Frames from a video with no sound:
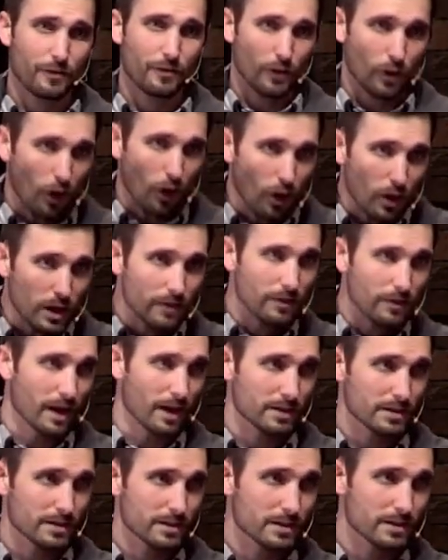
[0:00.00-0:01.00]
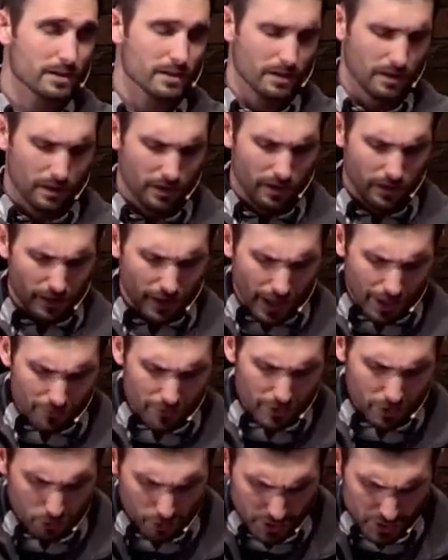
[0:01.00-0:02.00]
for all of us
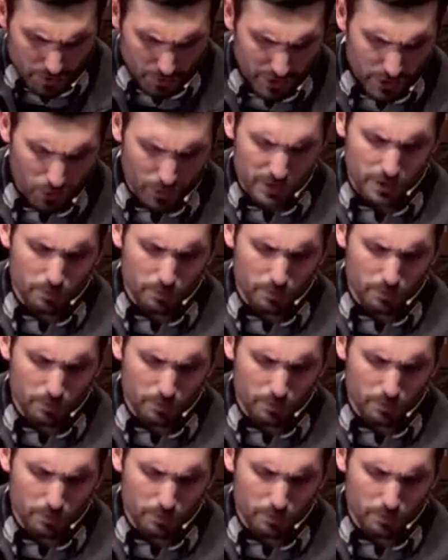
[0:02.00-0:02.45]
every Christmas.